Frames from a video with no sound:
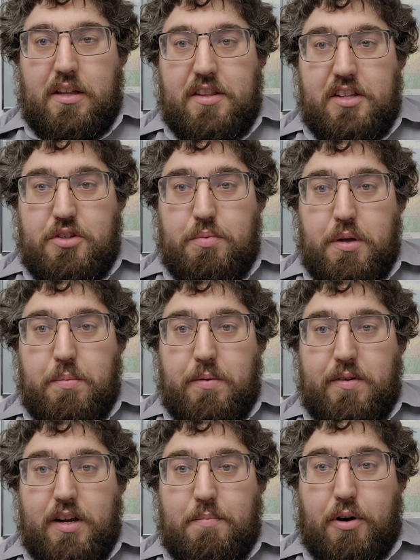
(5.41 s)
This week we
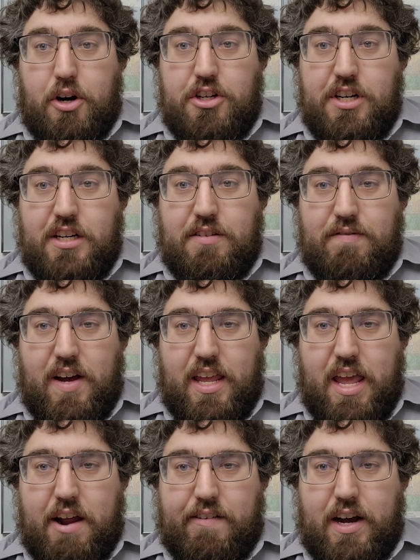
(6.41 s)
read Parshat
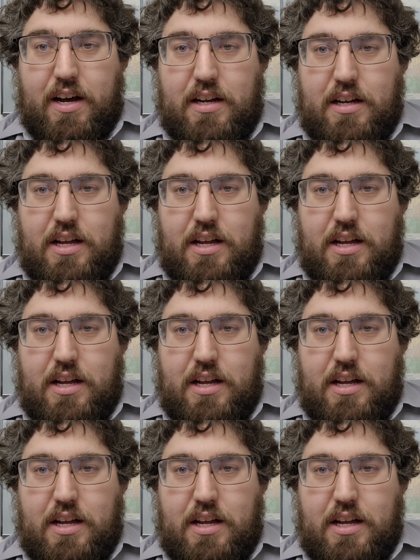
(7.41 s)
Vayera,